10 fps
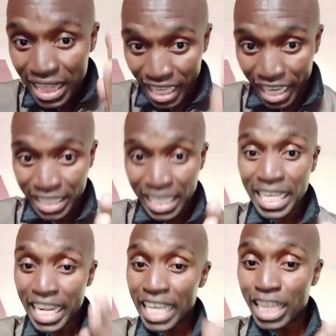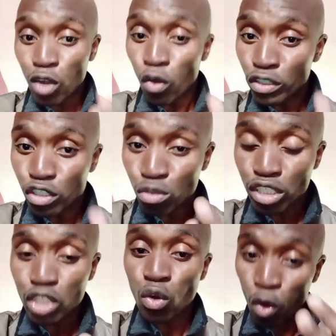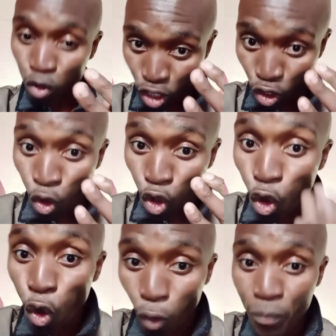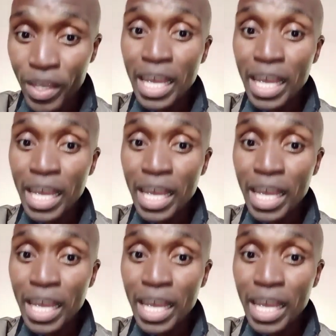things that are in the constitution or law